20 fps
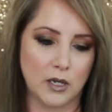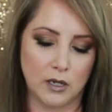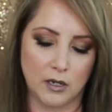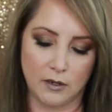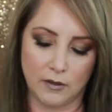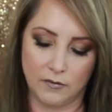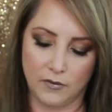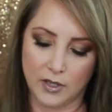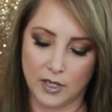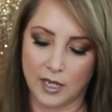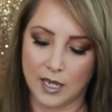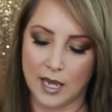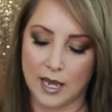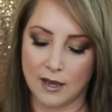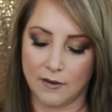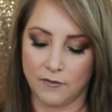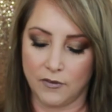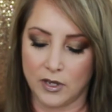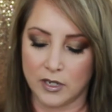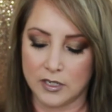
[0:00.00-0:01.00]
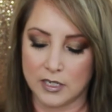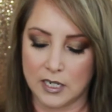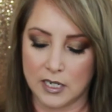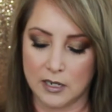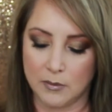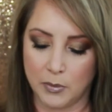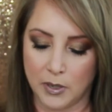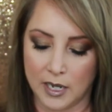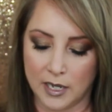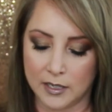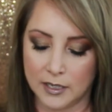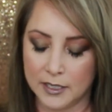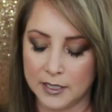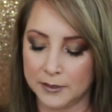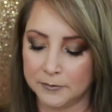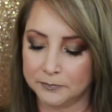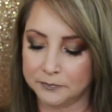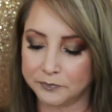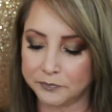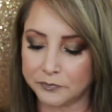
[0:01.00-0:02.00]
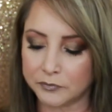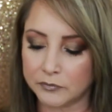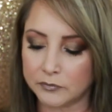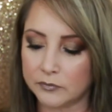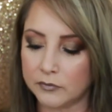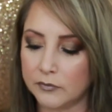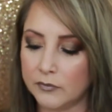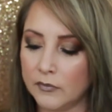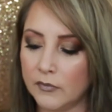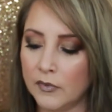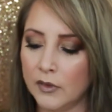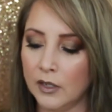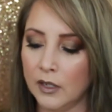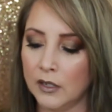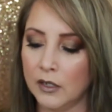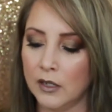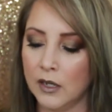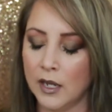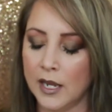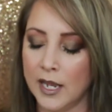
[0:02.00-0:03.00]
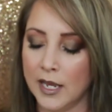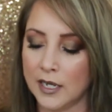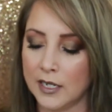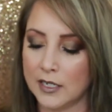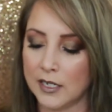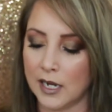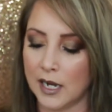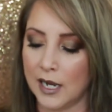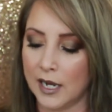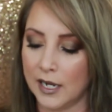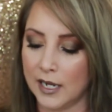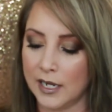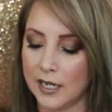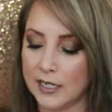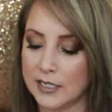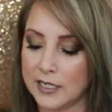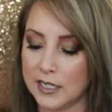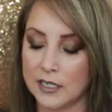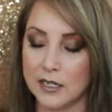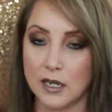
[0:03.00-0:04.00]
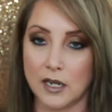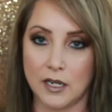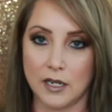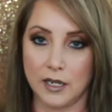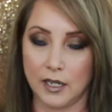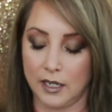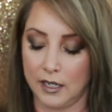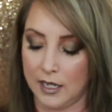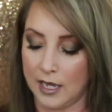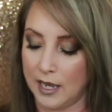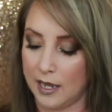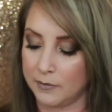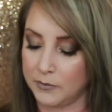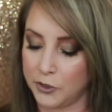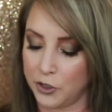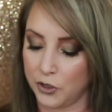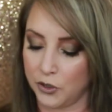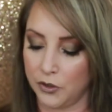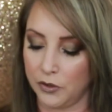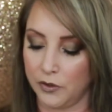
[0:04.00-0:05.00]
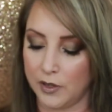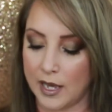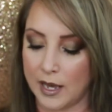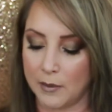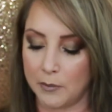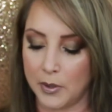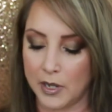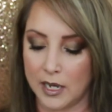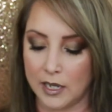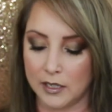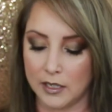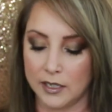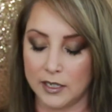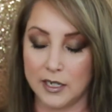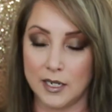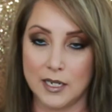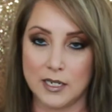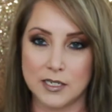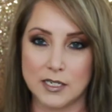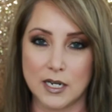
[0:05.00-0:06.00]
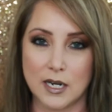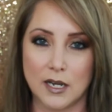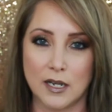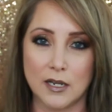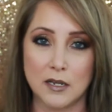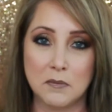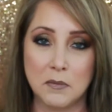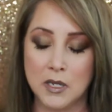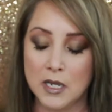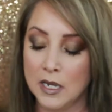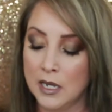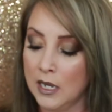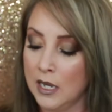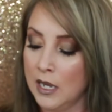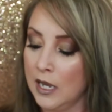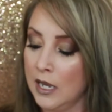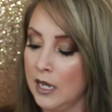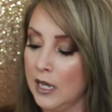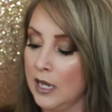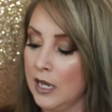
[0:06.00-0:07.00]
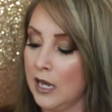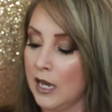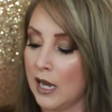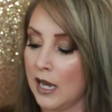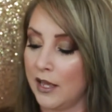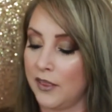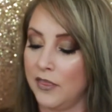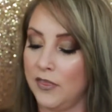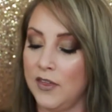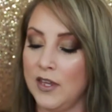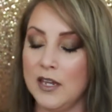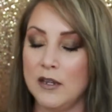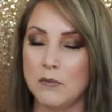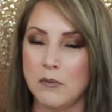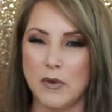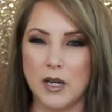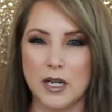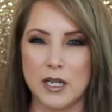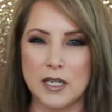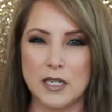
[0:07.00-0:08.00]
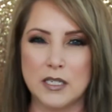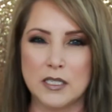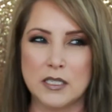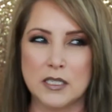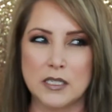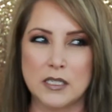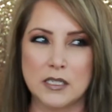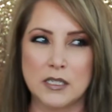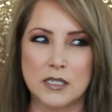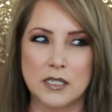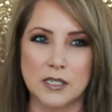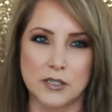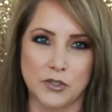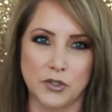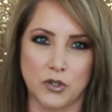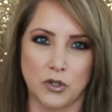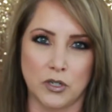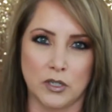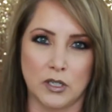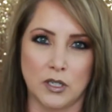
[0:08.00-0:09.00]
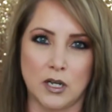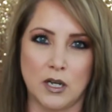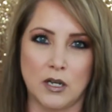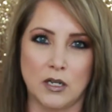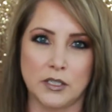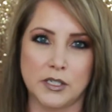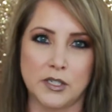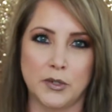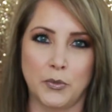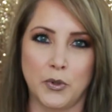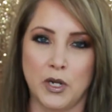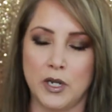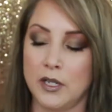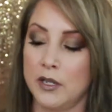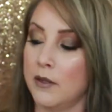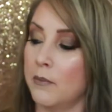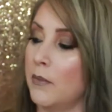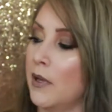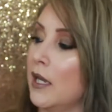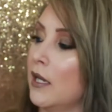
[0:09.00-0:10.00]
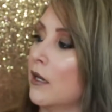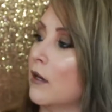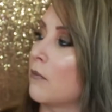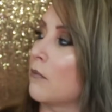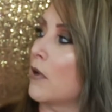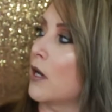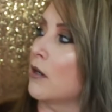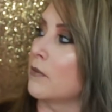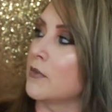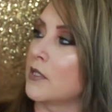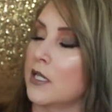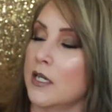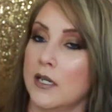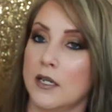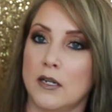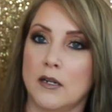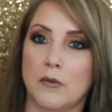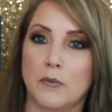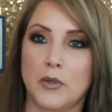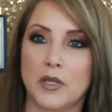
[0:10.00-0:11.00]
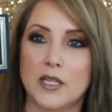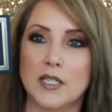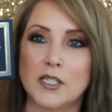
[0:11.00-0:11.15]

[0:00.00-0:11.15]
of the Kat Von D palette. And I did not capture that palette in time. I think my sister-in-law, Sabrina the Makeup Mom, did. But